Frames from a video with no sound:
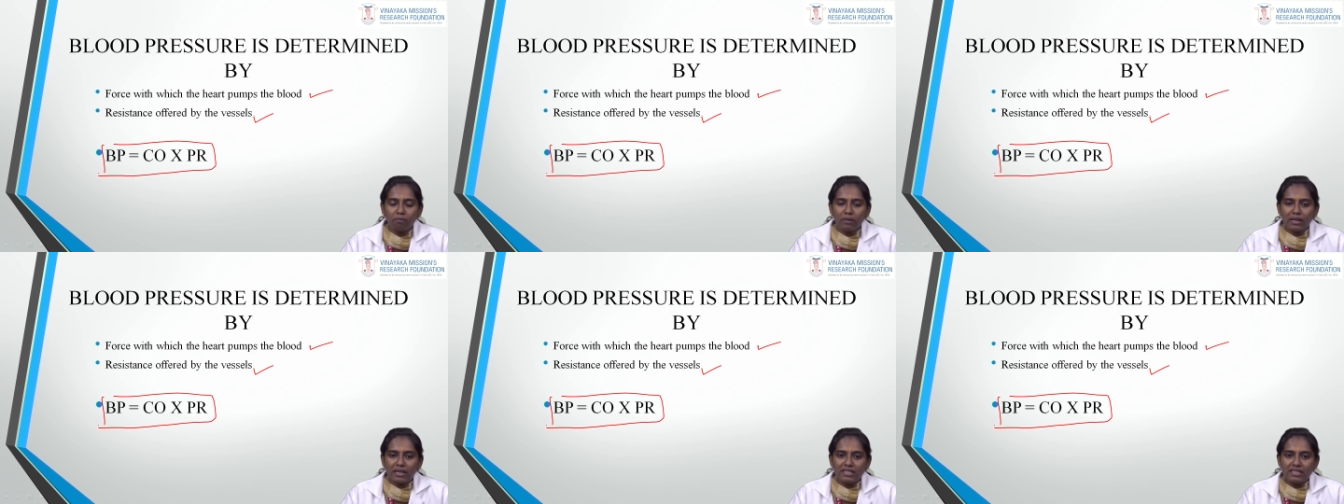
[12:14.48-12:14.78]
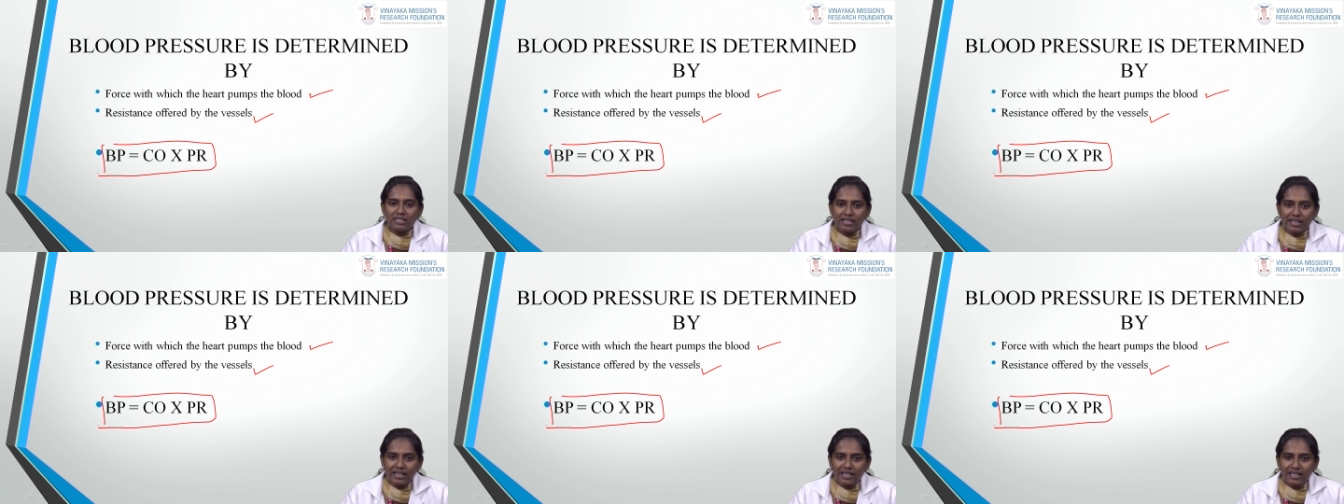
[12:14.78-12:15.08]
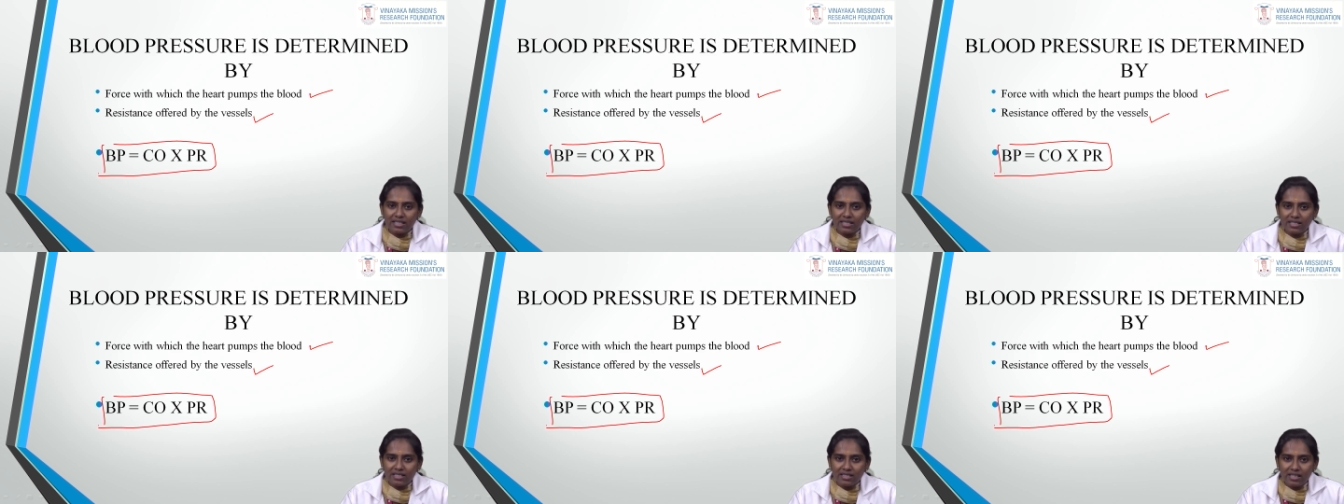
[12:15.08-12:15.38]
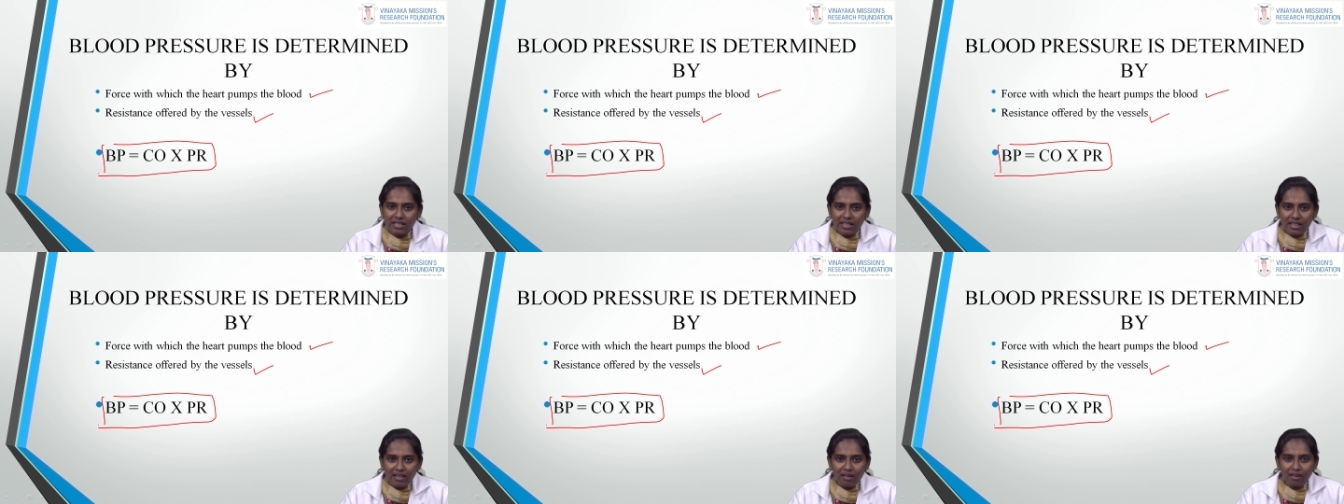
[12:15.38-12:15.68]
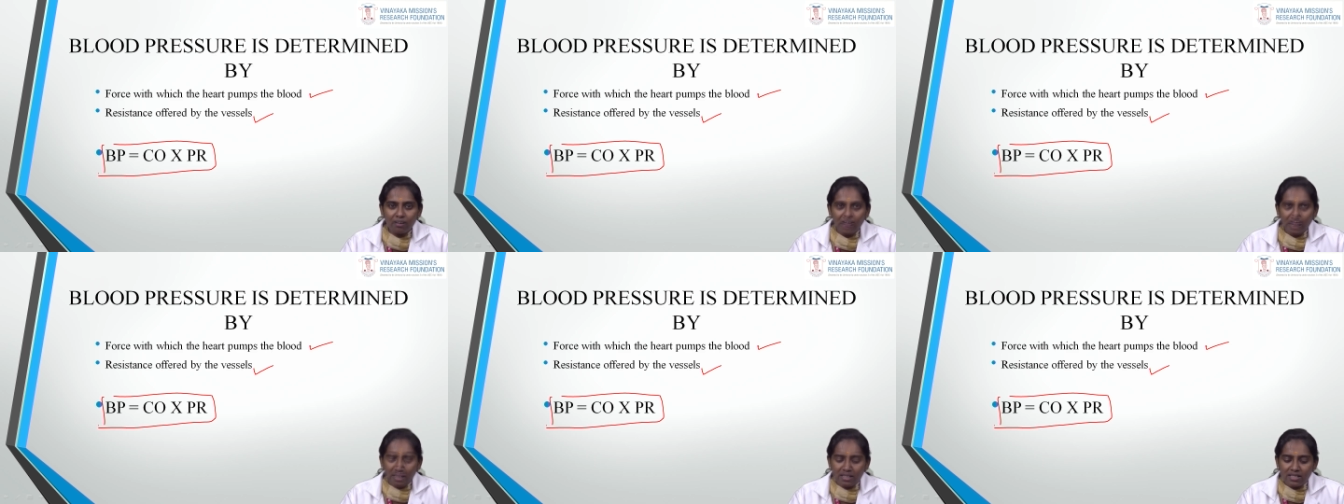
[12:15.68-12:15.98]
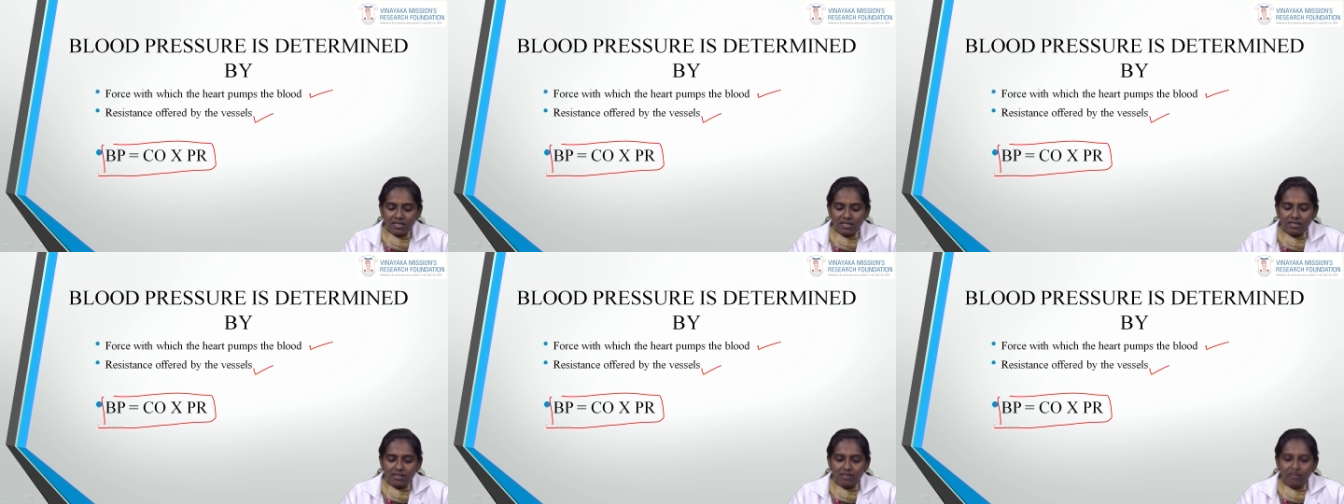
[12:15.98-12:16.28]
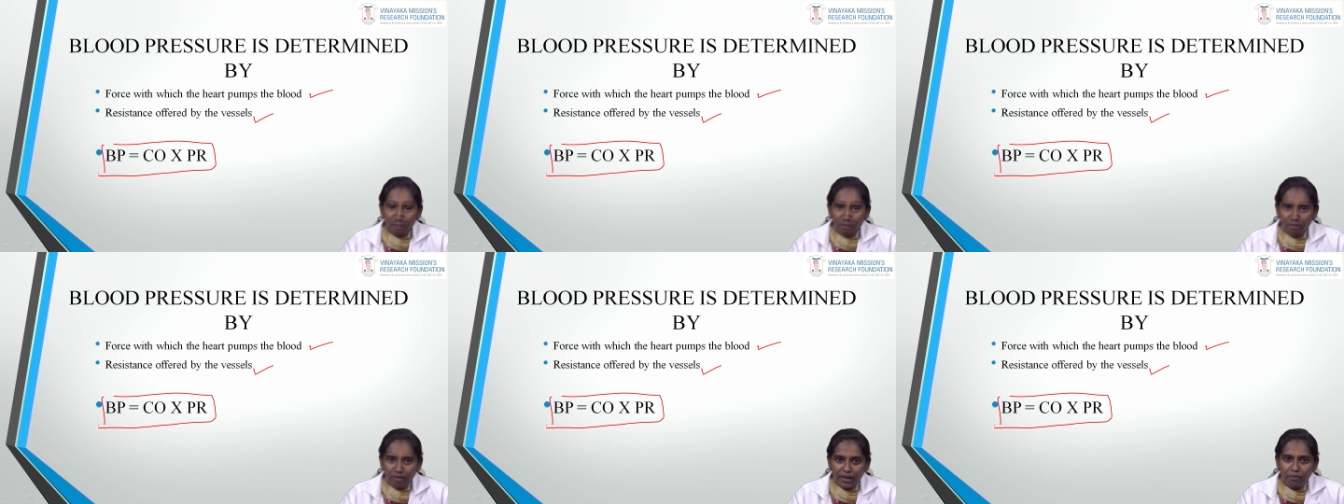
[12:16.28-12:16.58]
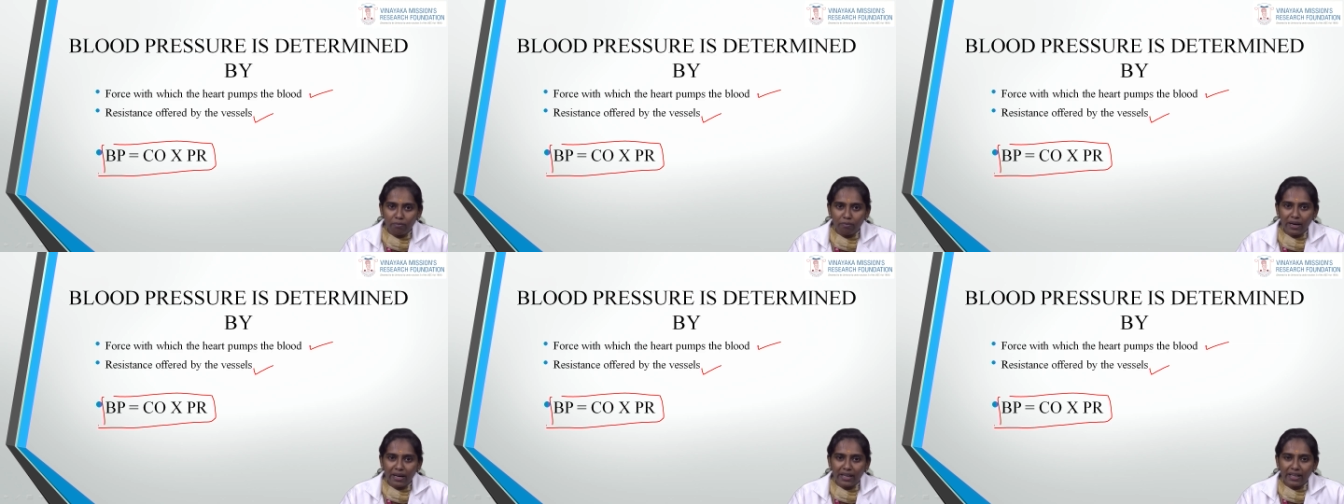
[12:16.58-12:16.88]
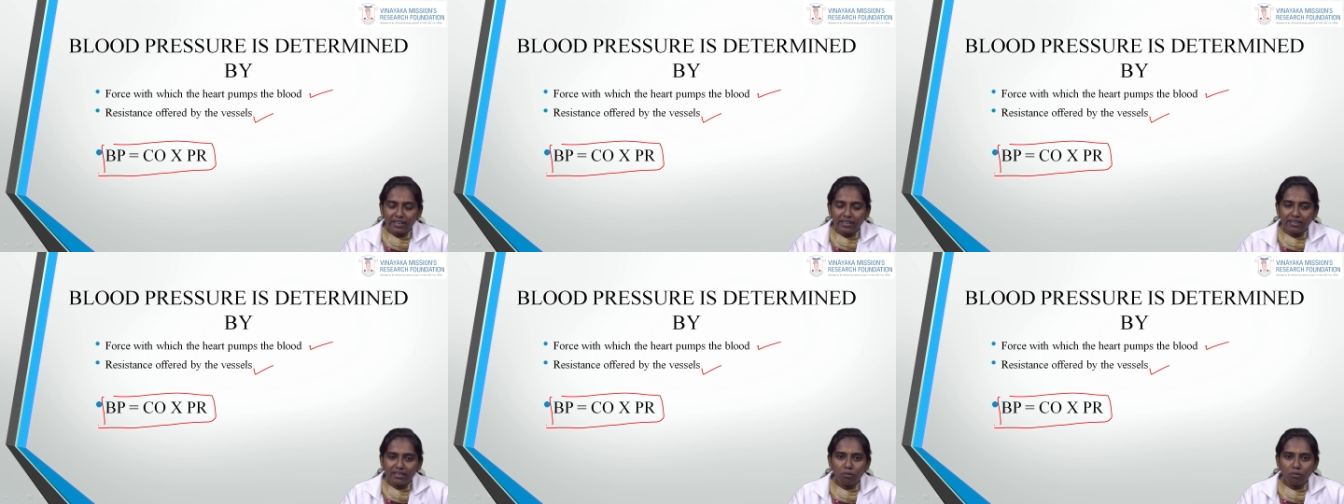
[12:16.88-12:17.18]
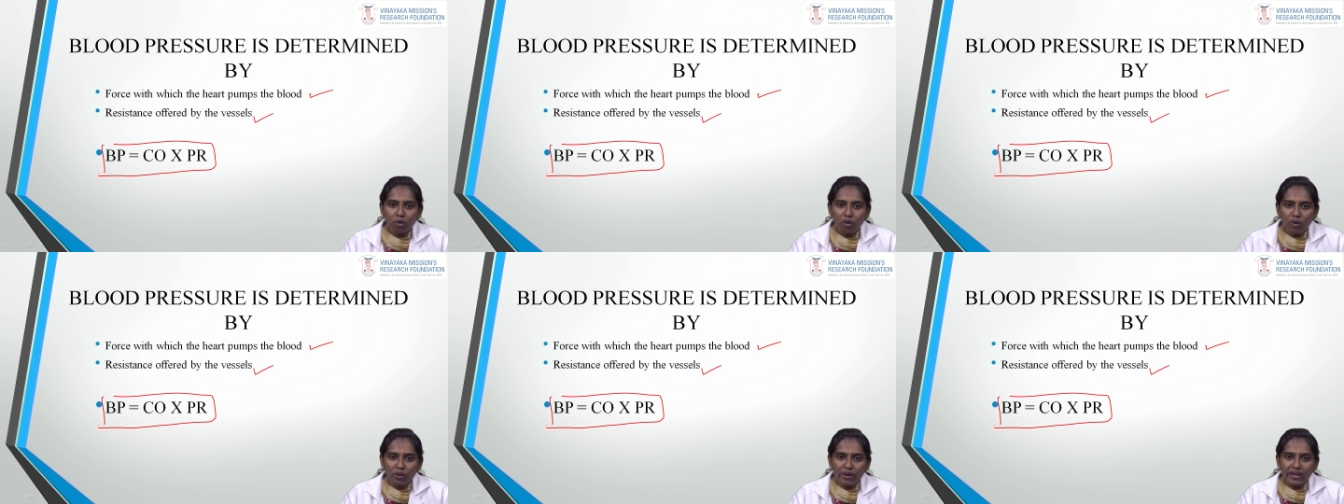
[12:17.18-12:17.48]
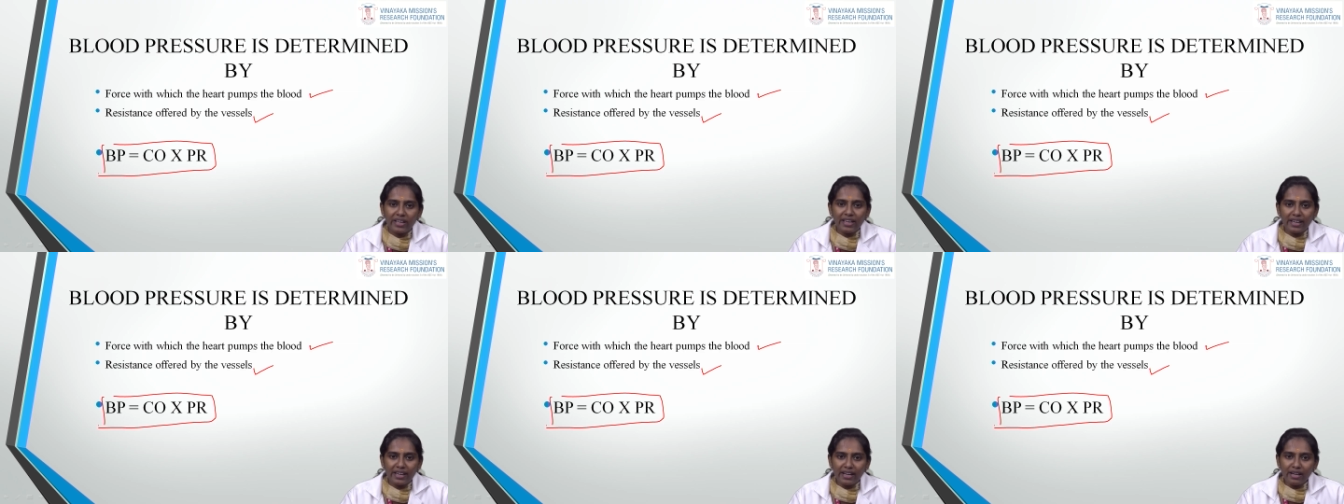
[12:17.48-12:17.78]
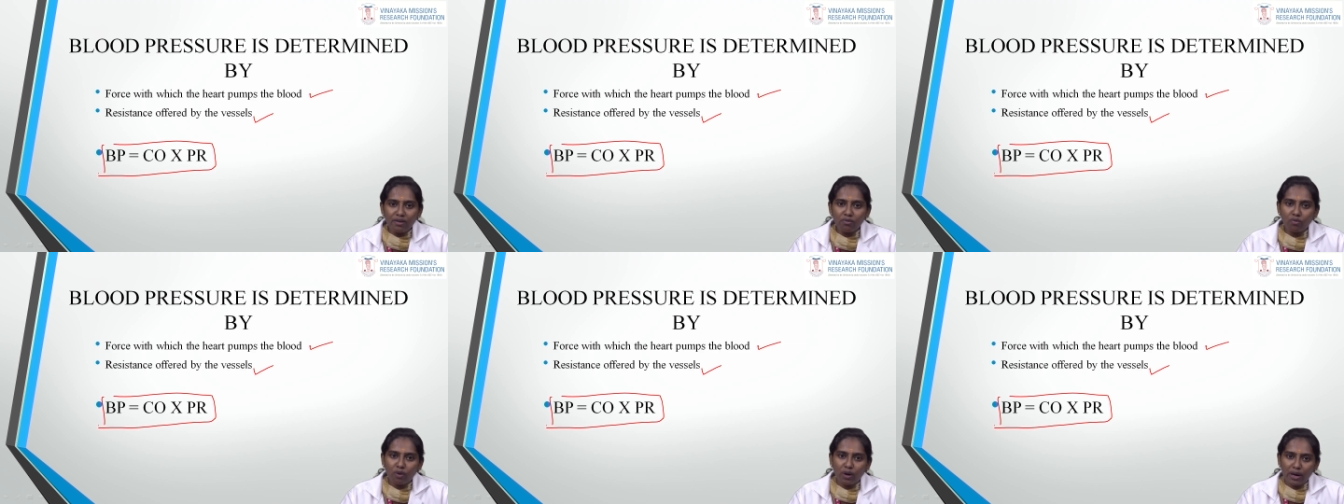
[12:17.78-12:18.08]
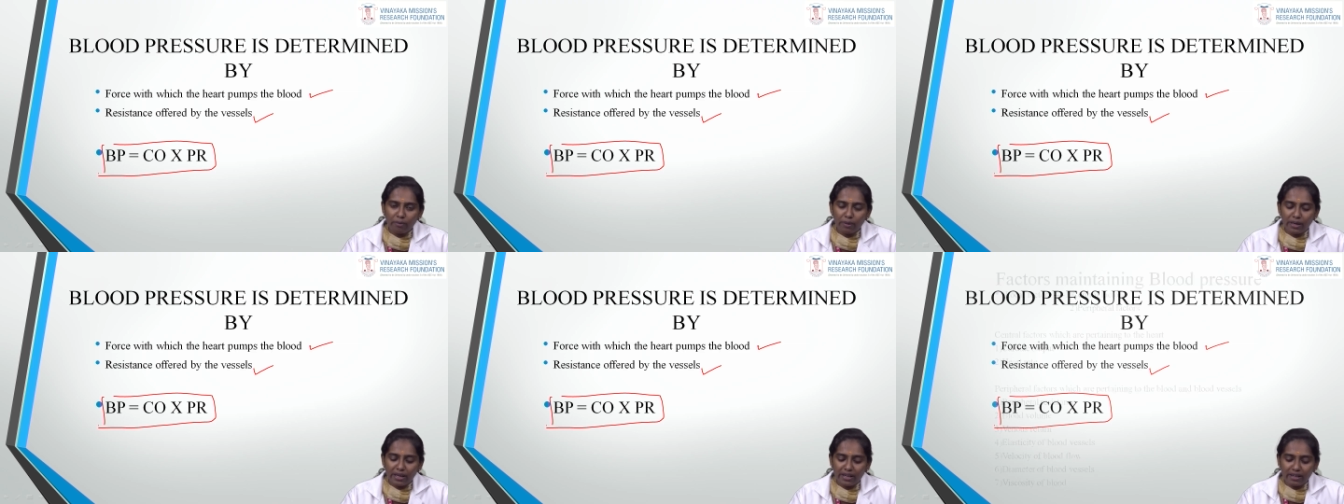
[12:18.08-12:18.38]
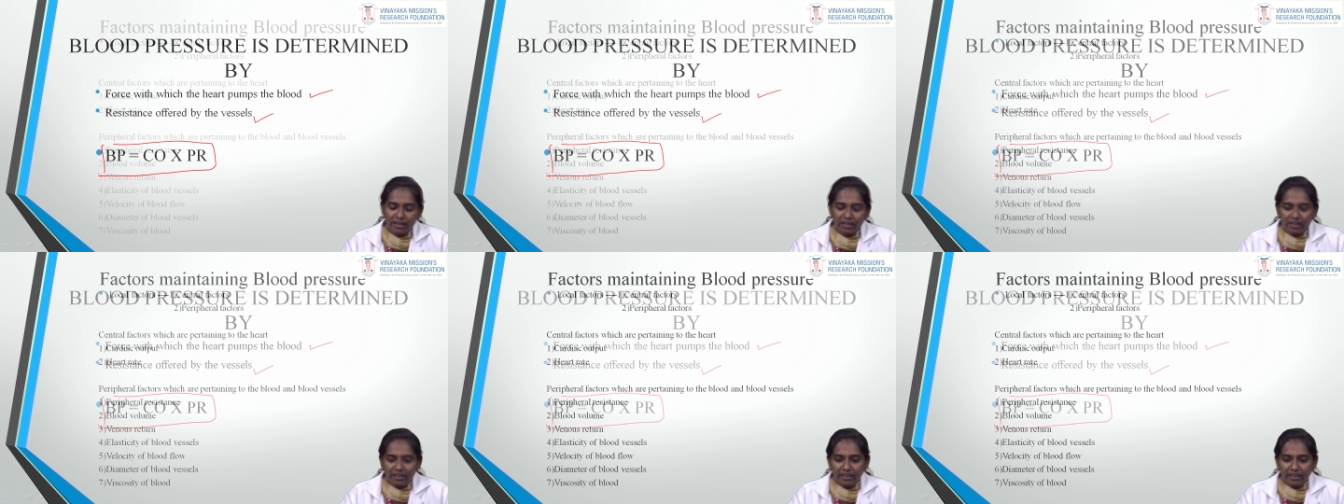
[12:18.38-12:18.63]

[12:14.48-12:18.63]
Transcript: Pulse rate is the pulse defined by the body in 1 minute.